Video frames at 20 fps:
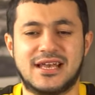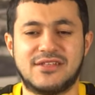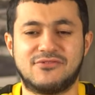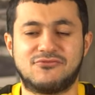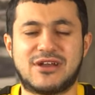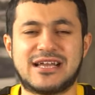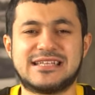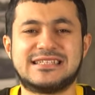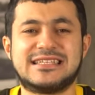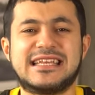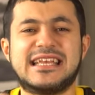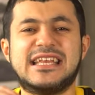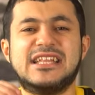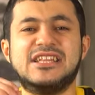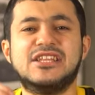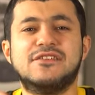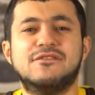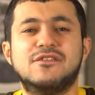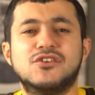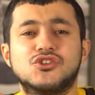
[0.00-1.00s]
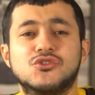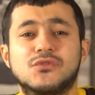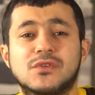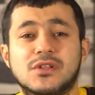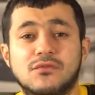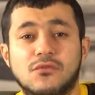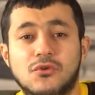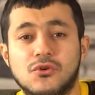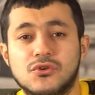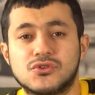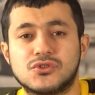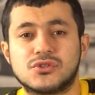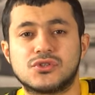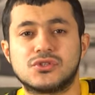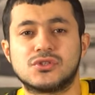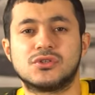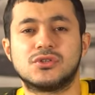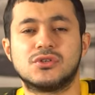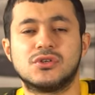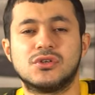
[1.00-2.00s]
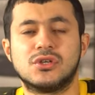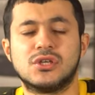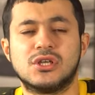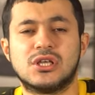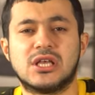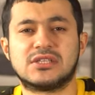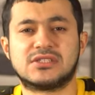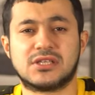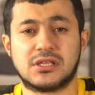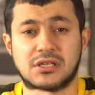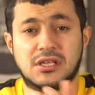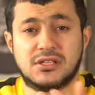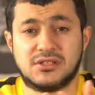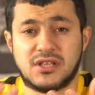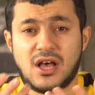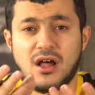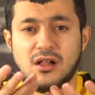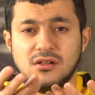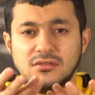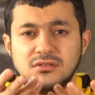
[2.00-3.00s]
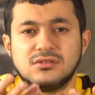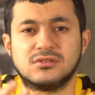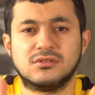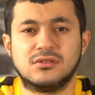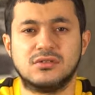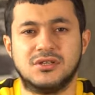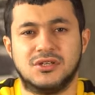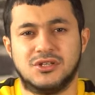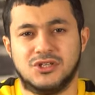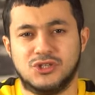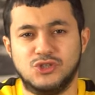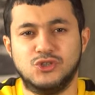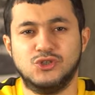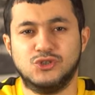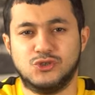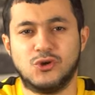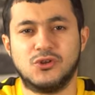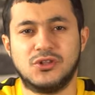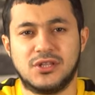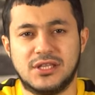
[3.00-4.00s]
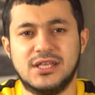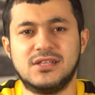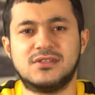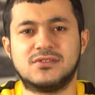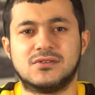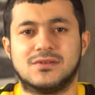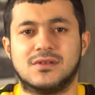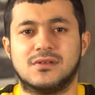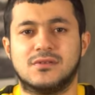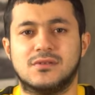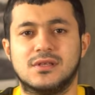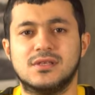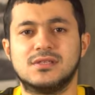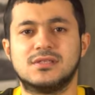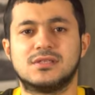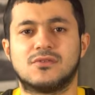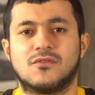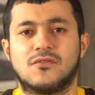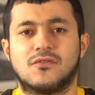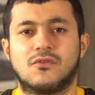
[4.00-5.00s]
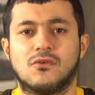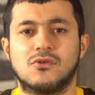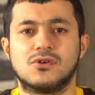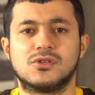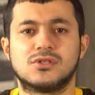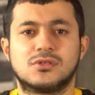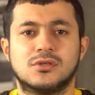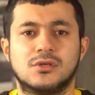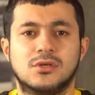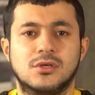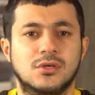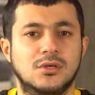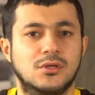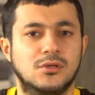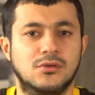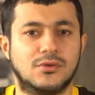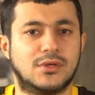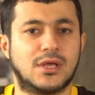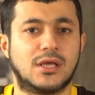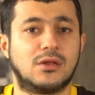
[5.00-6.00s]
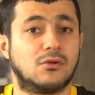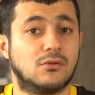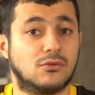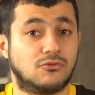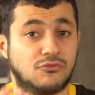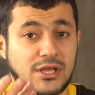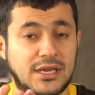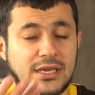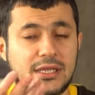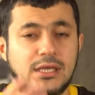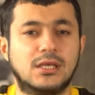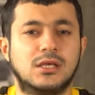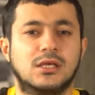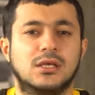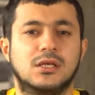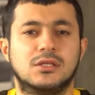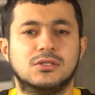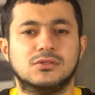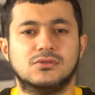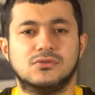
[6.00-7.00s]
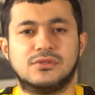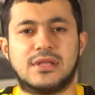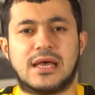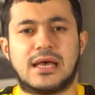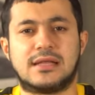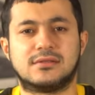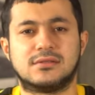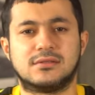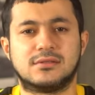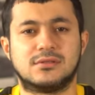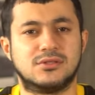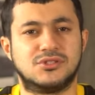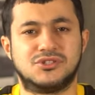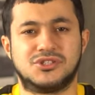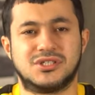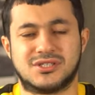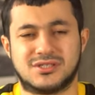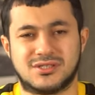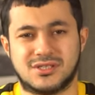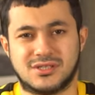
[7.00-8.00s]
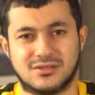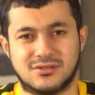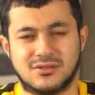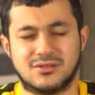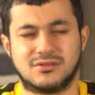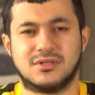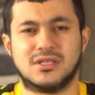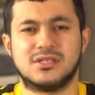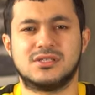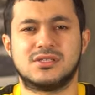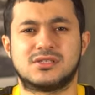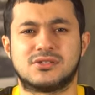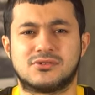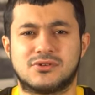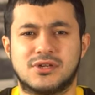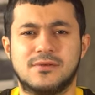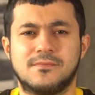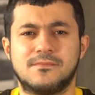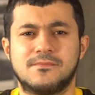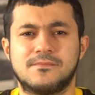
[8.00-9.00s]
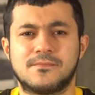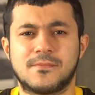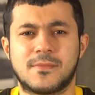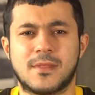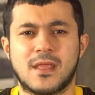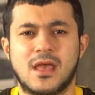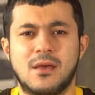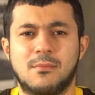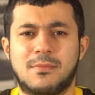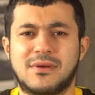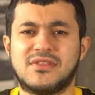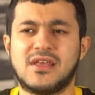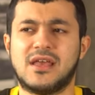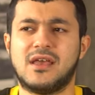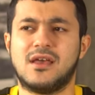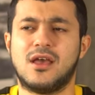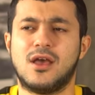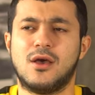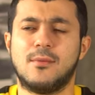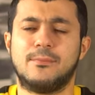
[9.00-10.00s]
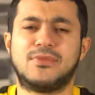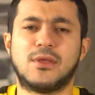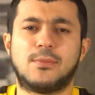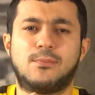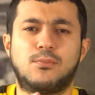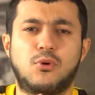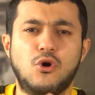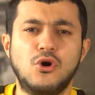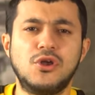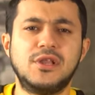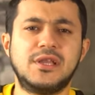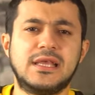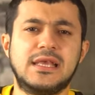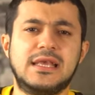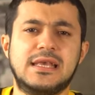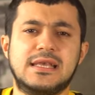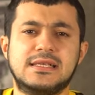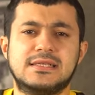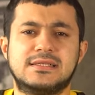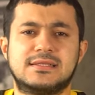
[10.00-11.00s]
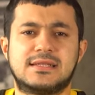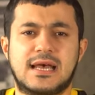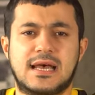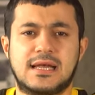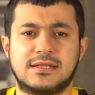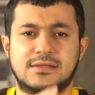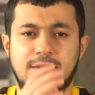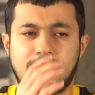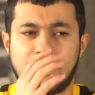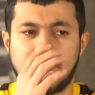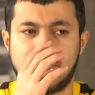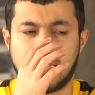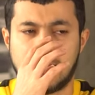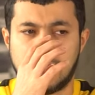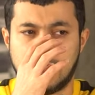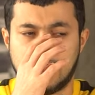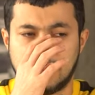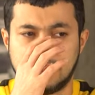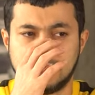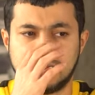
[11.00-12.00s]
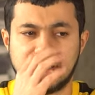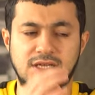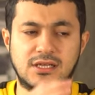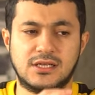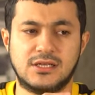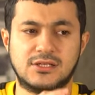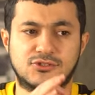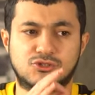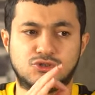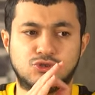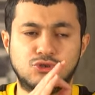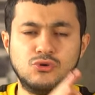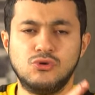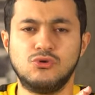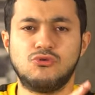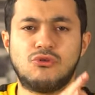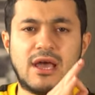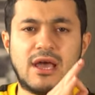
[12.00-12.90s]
and writing individual words. As an adult, you don't need to do this, of course. You can already do that. It's just not necessary. But the point is that the true